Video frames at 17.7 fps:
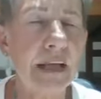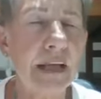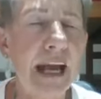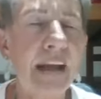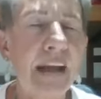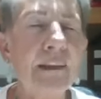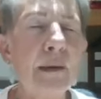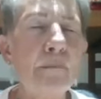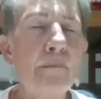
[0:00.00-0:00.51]

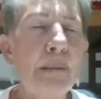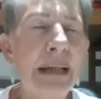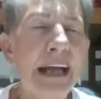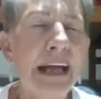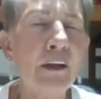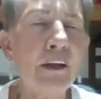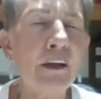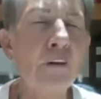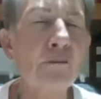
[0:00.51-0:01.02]
and the
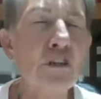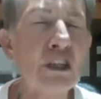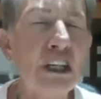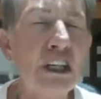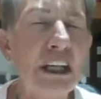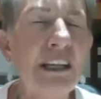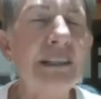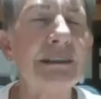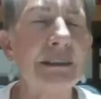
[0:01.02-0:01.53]
blood of
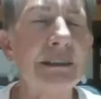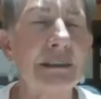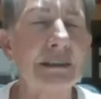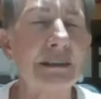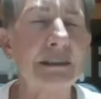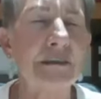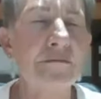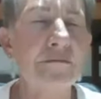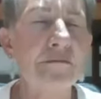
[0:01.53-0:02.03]

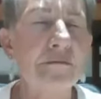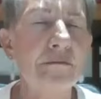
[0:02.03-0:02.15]
Jesus